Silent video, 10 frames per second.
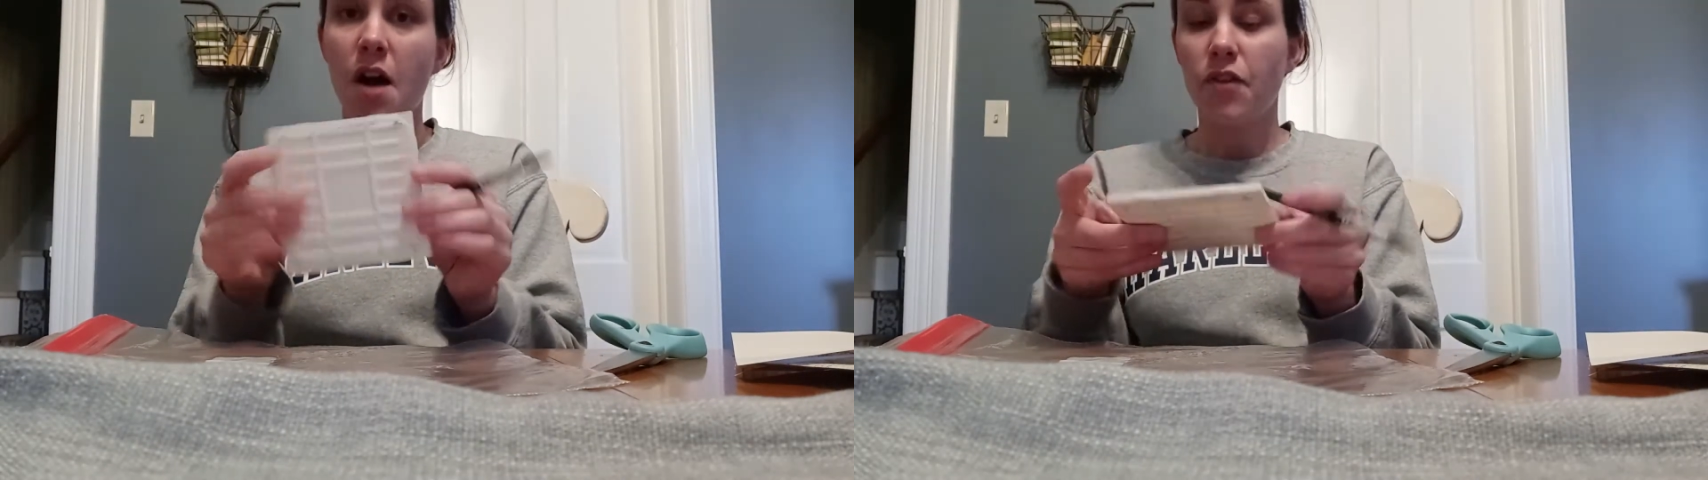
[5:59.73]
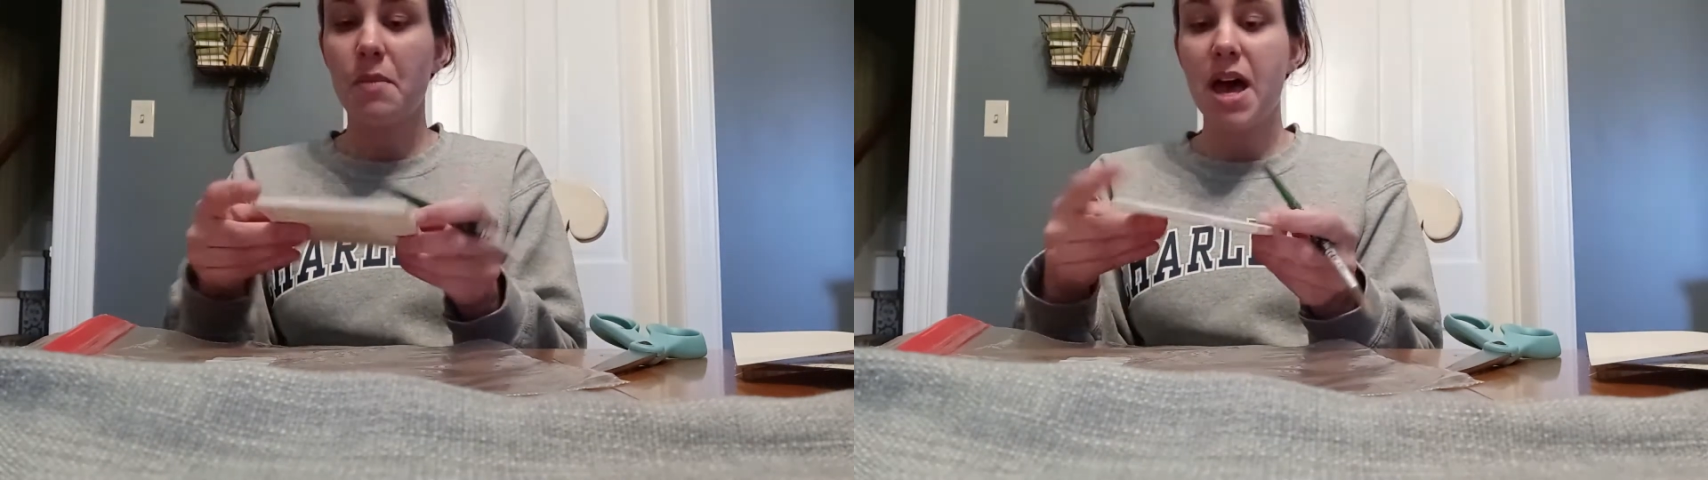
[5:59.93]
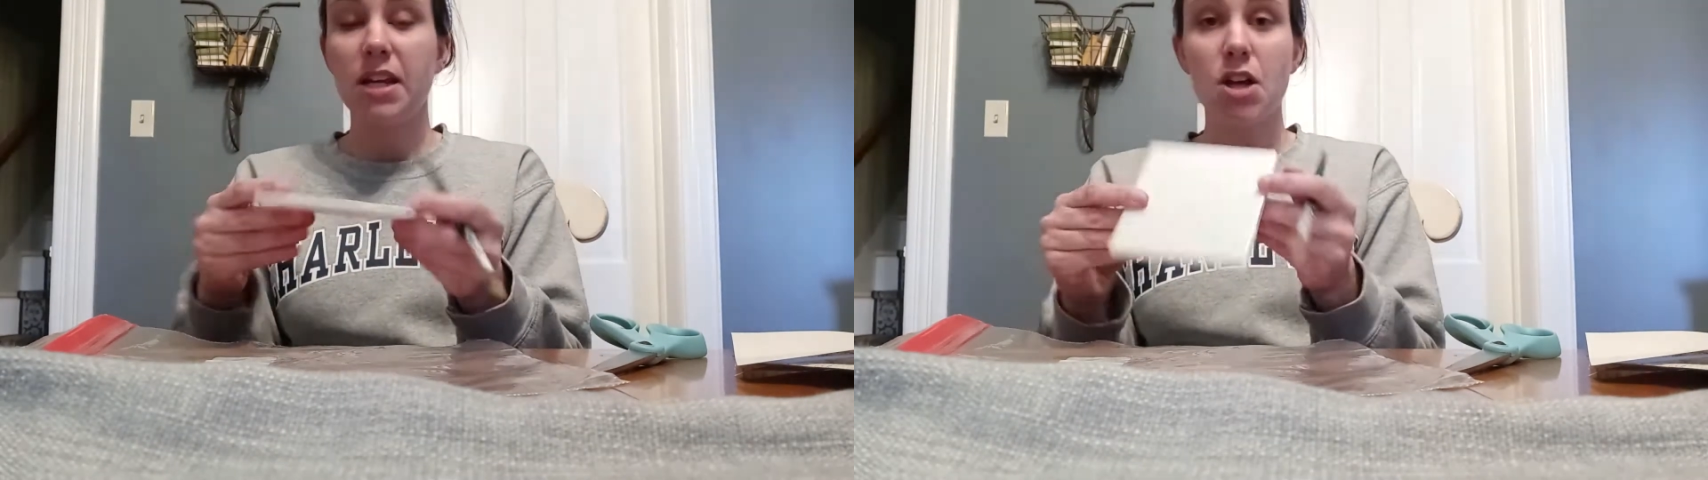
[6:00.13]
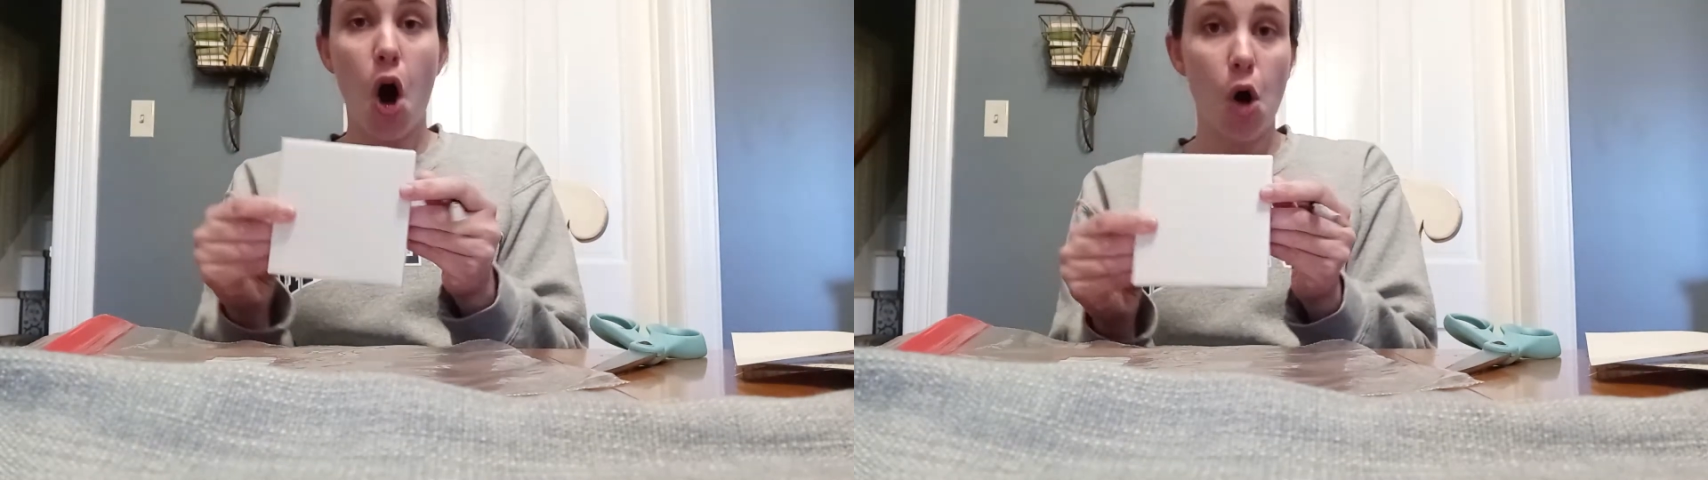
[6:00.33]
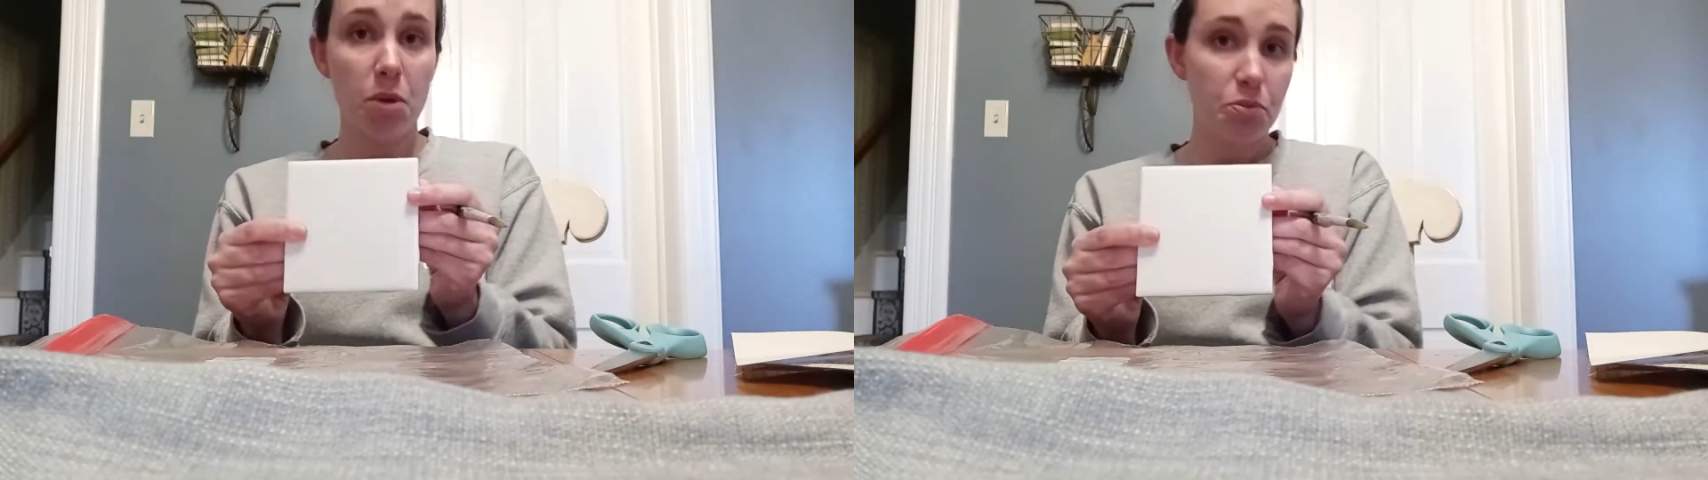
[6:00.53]
from any
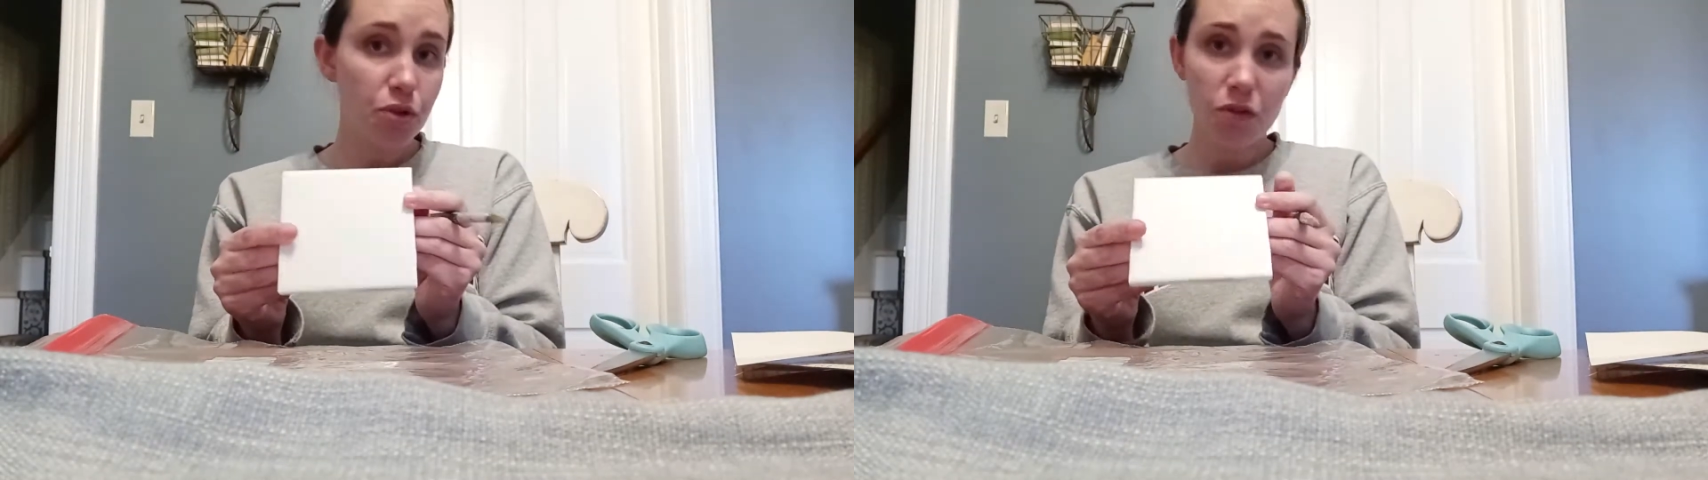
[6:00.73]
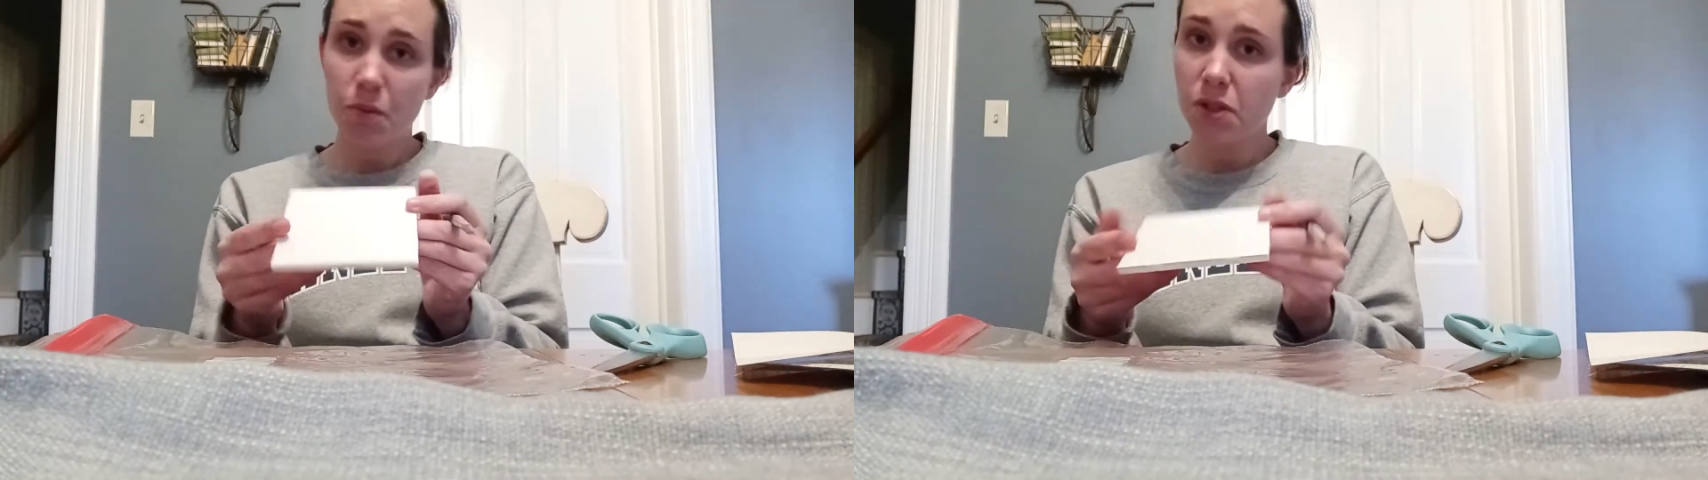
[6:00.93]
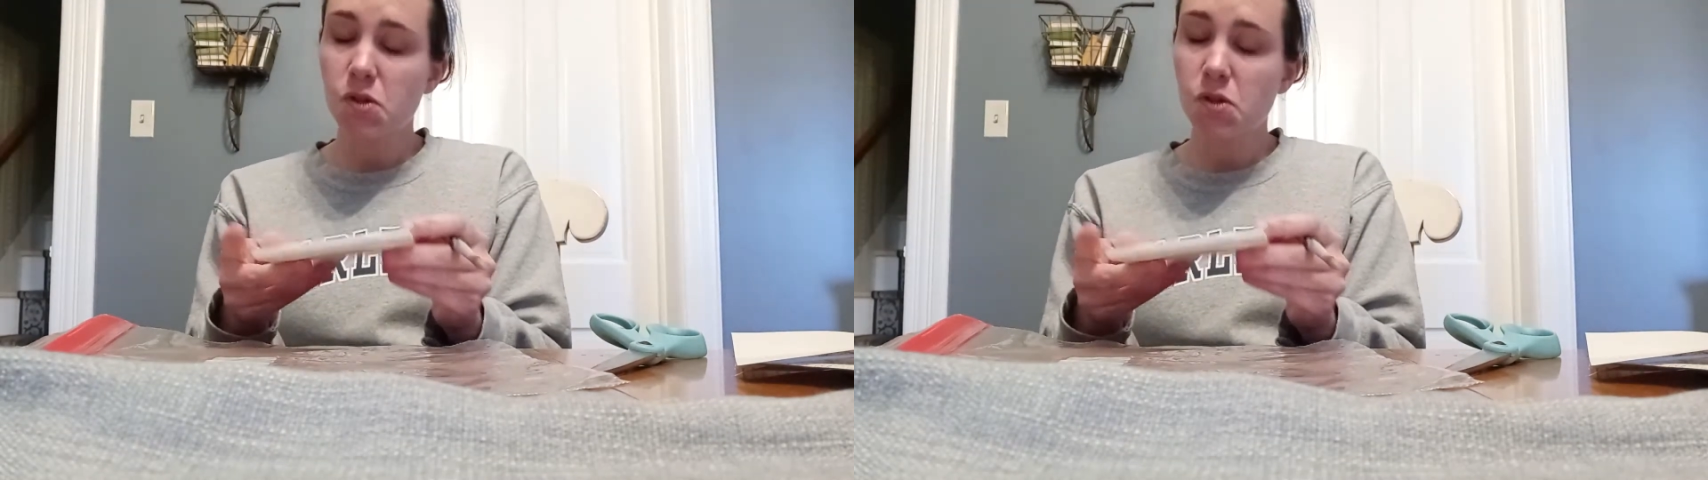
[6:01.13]
home improvement